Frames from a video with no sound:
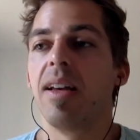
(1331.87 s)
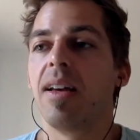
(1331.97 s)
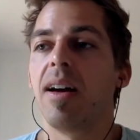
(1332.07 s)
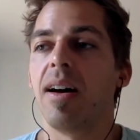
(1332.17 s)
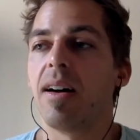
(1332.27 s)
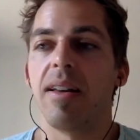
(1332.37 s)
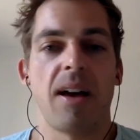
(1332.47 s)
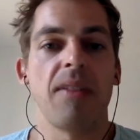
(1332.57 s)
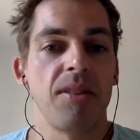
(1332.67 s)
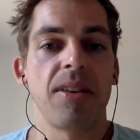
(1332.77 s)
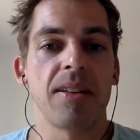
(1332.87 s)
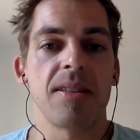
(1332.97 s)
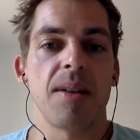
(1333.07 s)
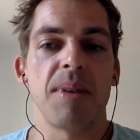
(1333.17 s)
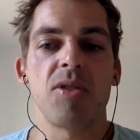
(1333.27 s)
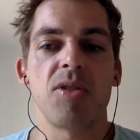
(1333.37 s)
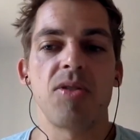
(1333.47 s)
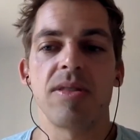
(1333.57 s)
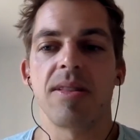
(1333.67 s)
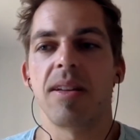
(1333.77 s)
and other things that I'm
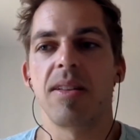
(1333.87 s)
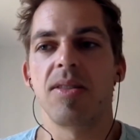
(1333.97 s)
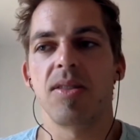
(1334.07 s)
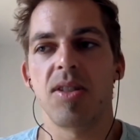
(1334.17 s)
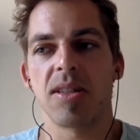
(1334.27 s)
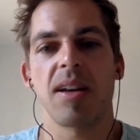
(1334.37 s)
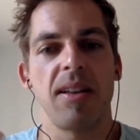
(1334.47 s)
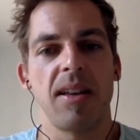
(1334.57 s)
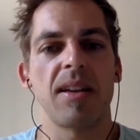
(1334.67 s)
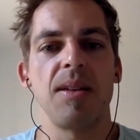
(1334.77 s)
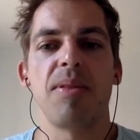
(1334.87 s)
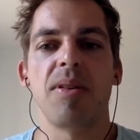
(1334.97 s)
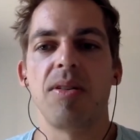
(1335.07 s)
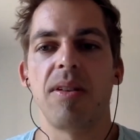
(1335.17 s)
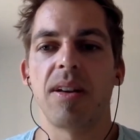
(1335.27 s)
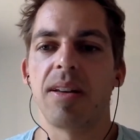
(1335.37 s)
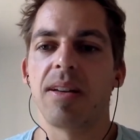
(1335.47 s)
interested in. So just kind of like keep on going. And,